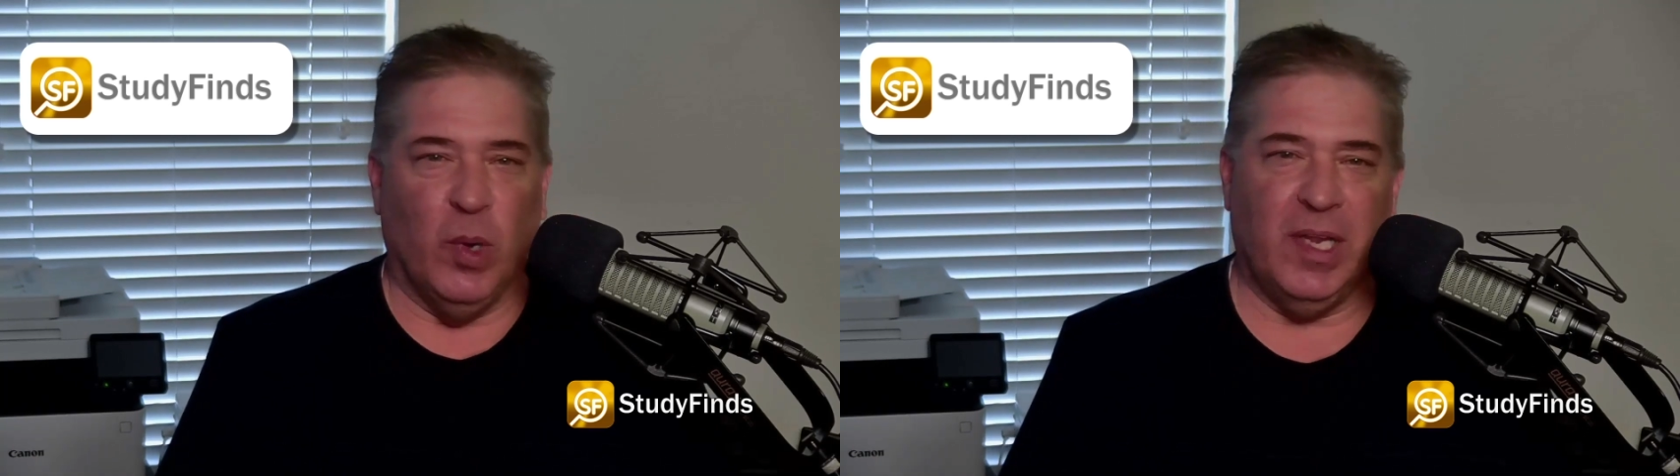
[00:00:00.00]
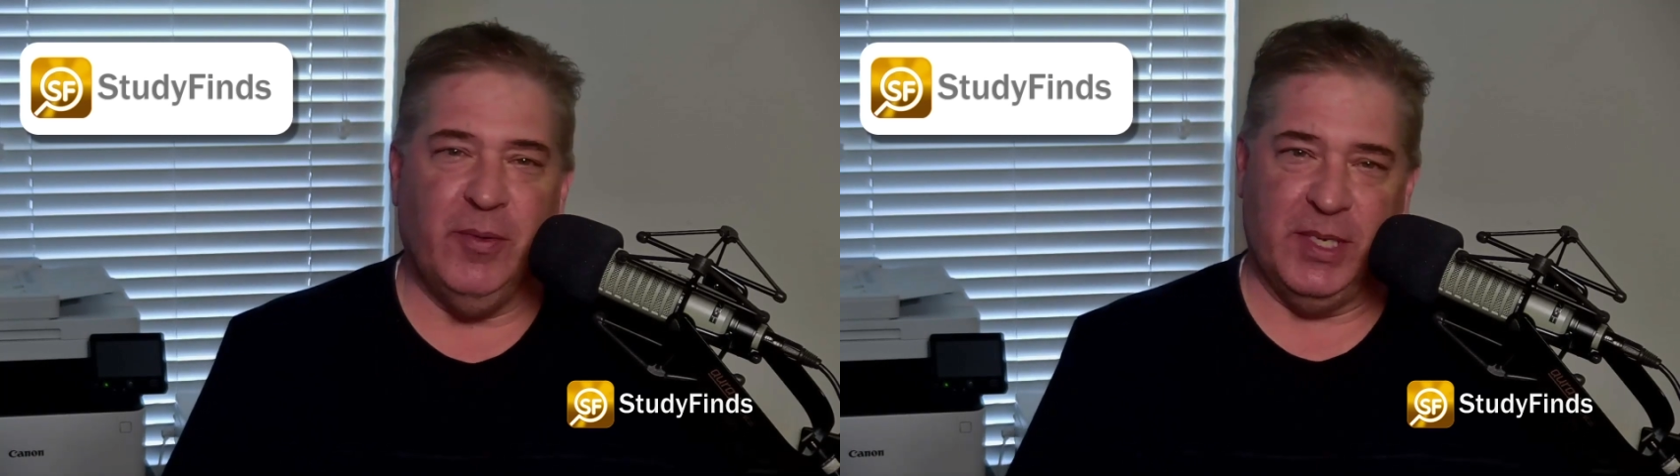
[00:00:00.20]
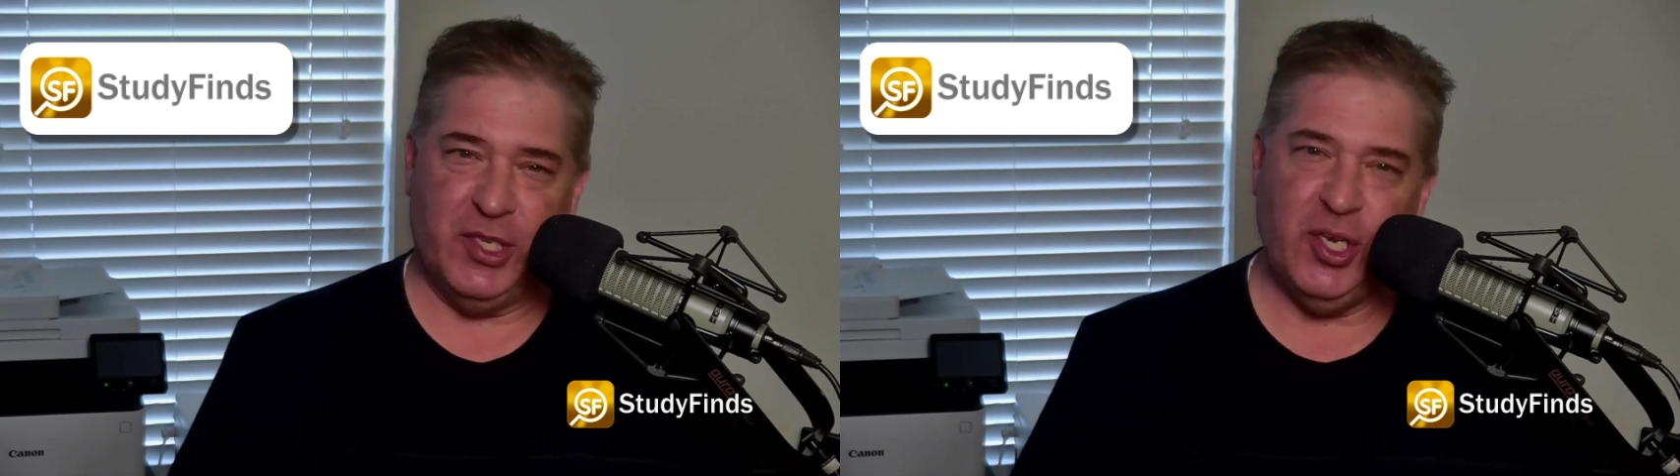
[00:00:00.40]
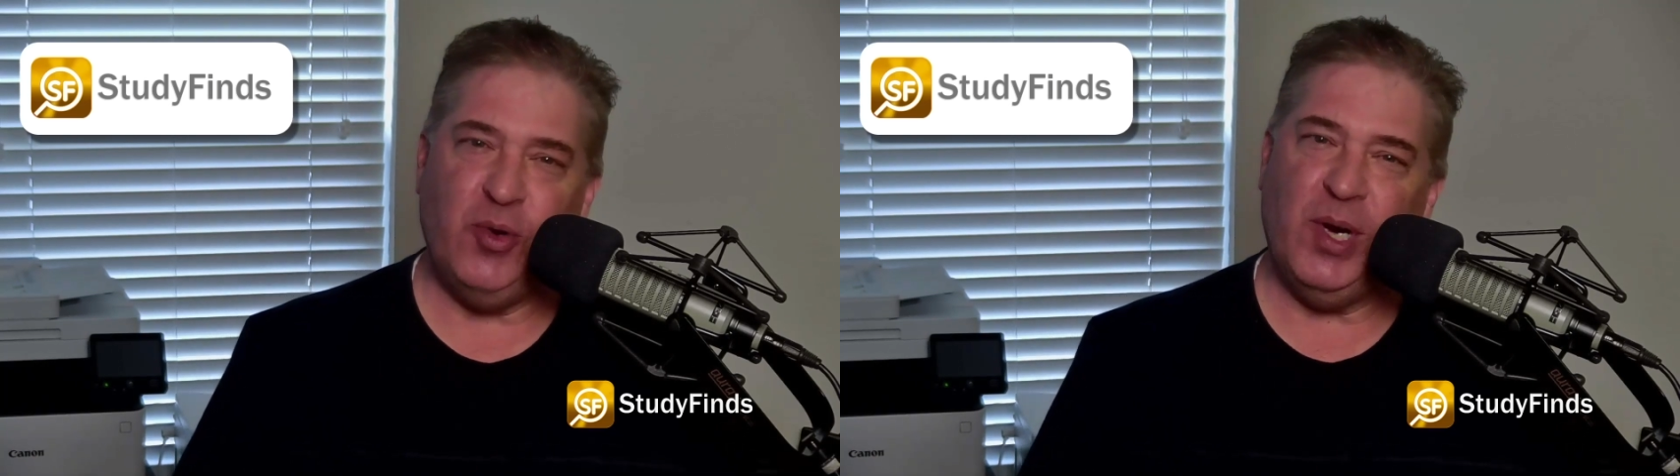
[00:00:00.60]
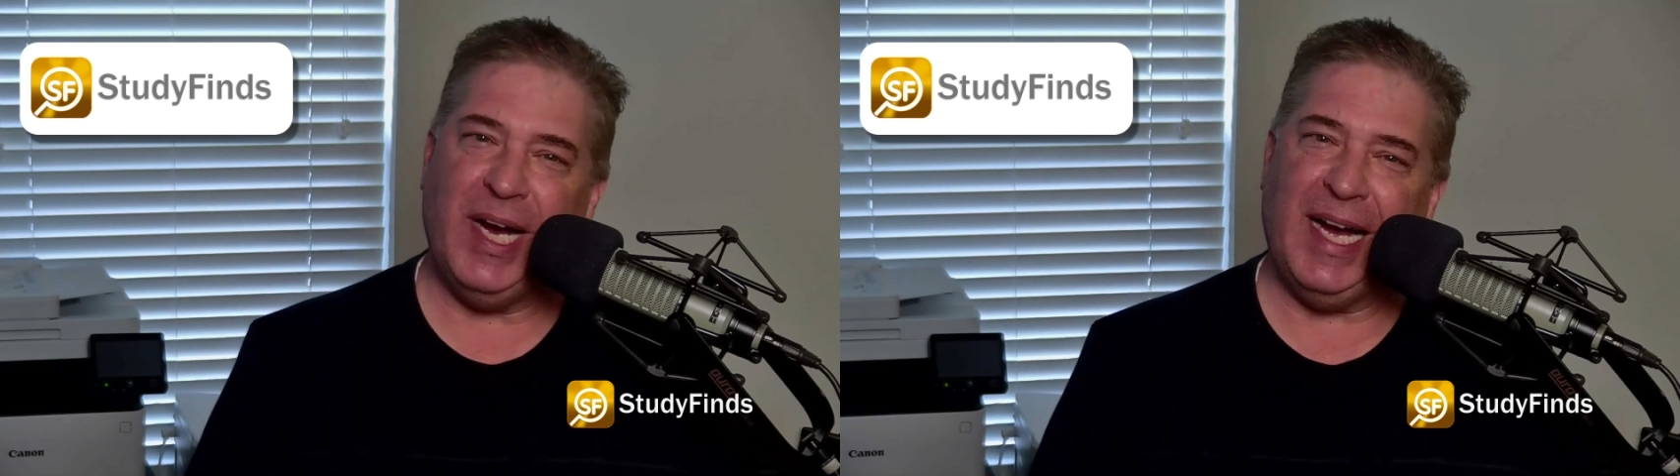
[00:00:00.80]
Well, it was
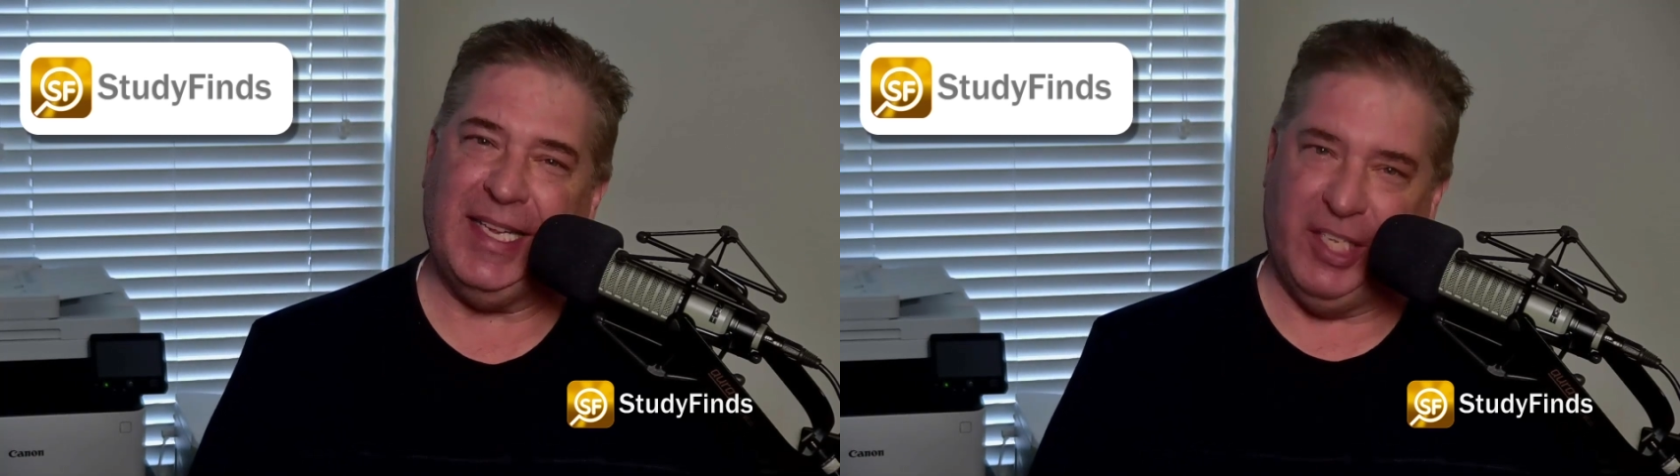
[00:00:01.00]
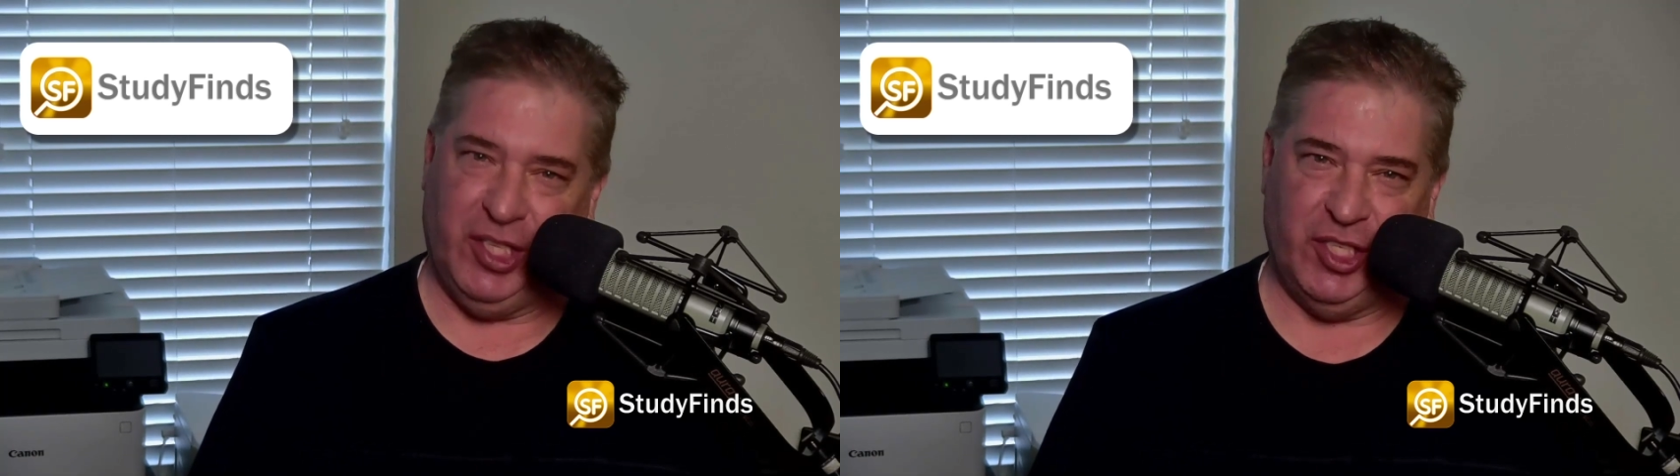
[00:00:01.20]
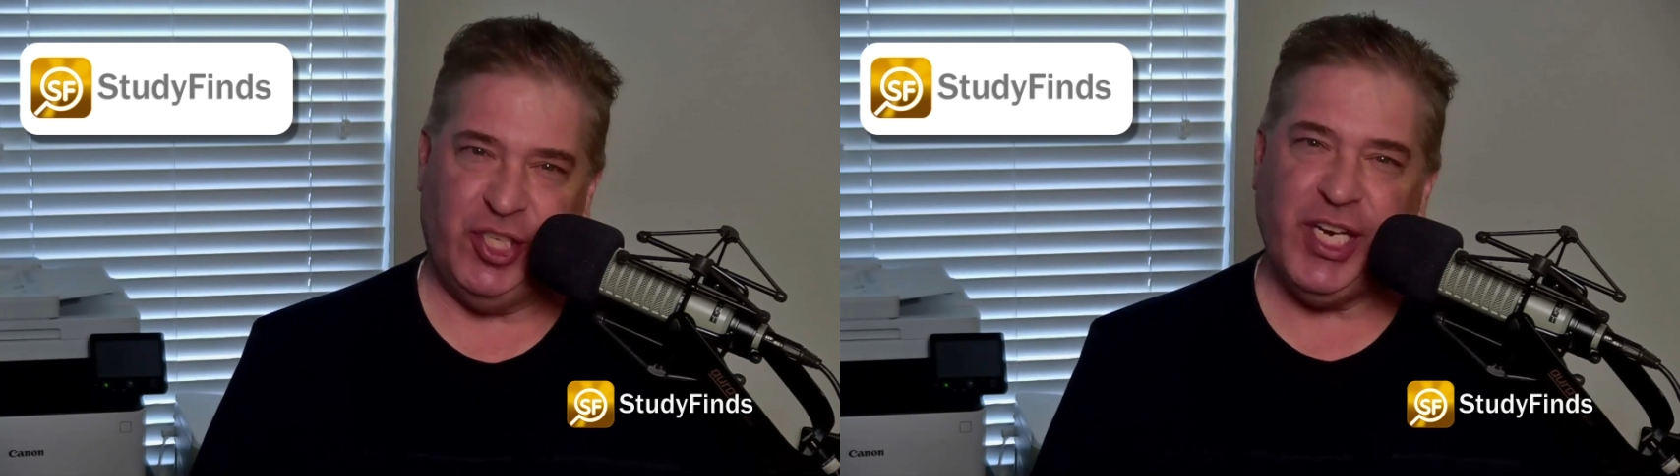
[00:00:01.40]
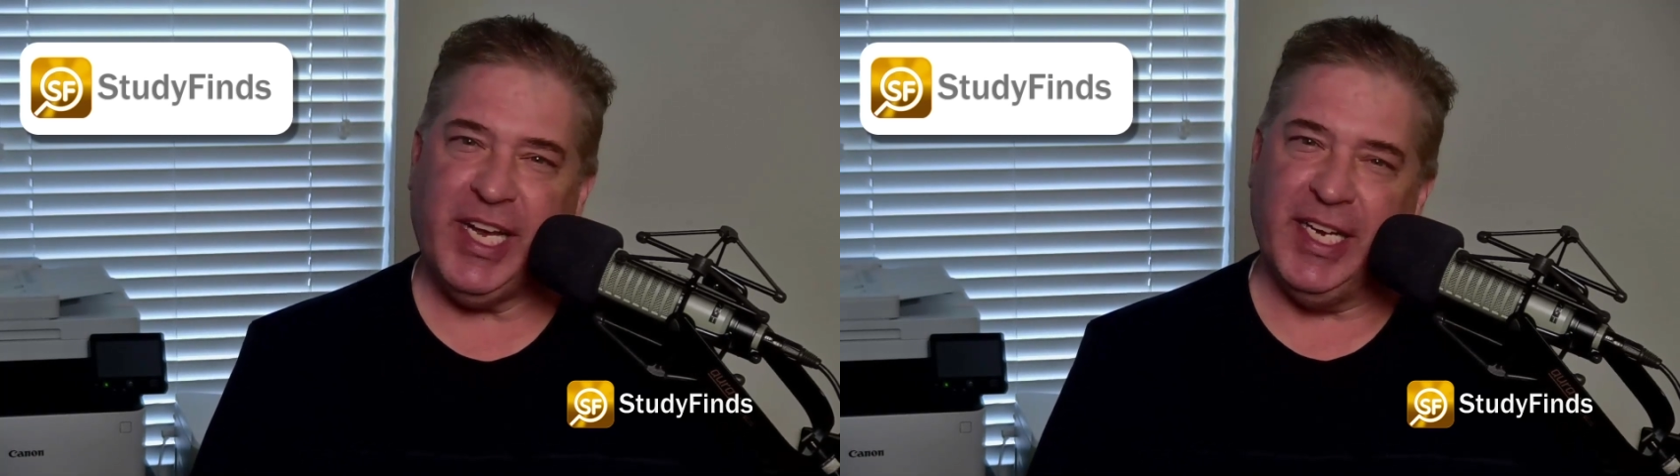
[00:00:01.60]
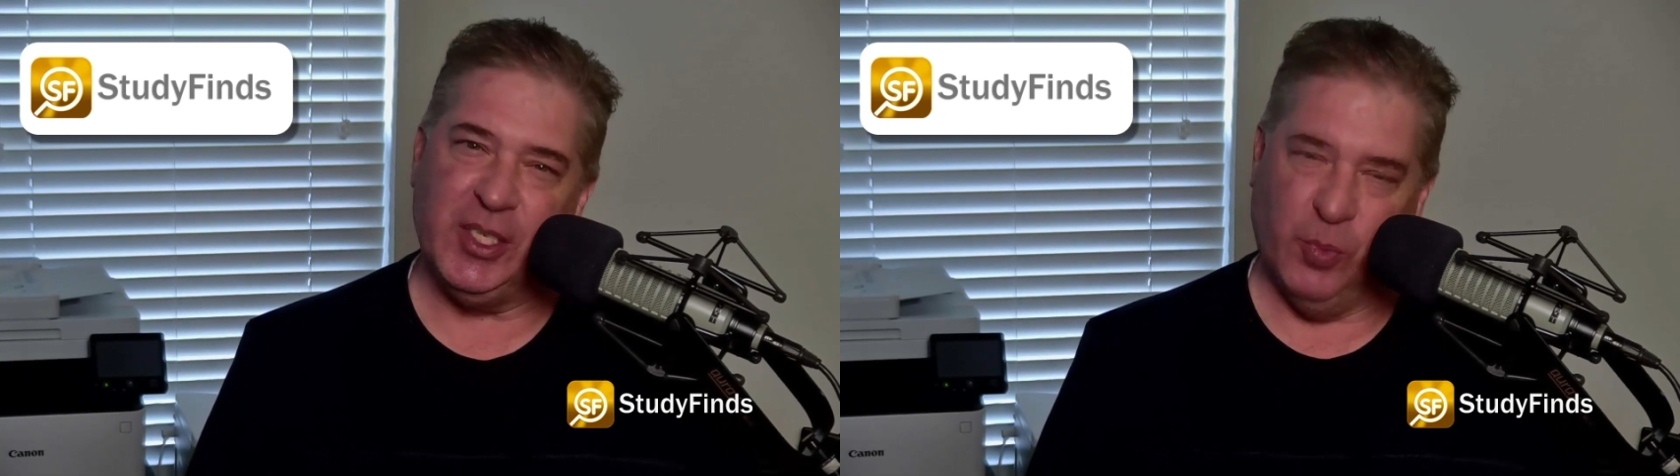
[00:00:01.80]
so hot that the
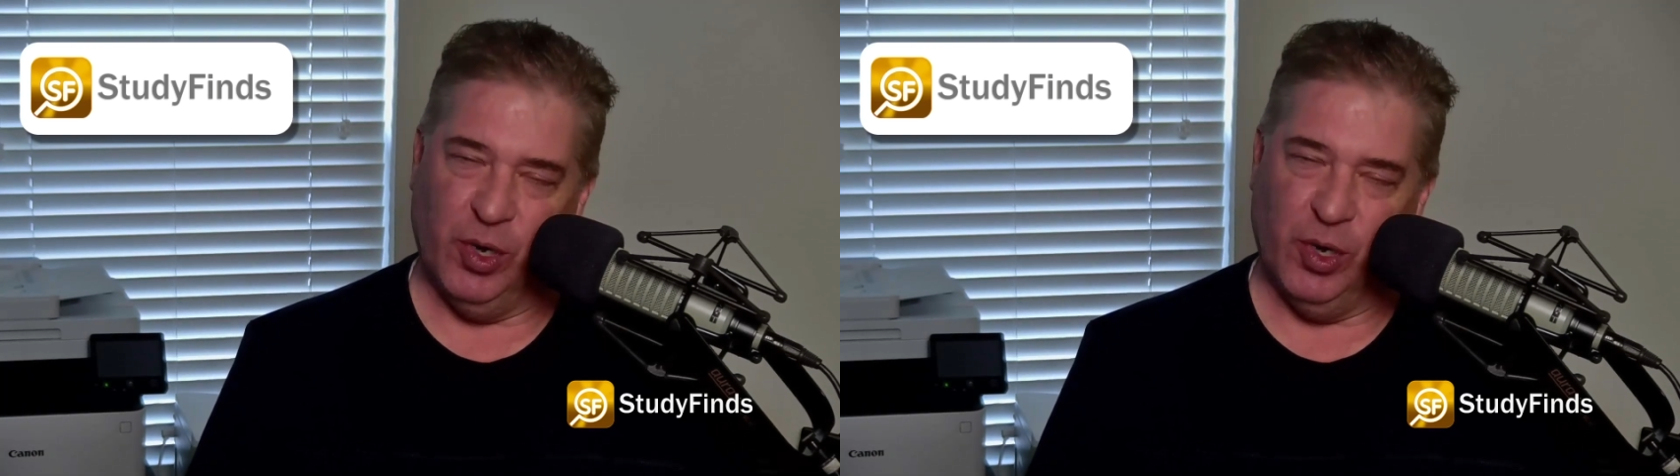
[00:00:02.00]
chickens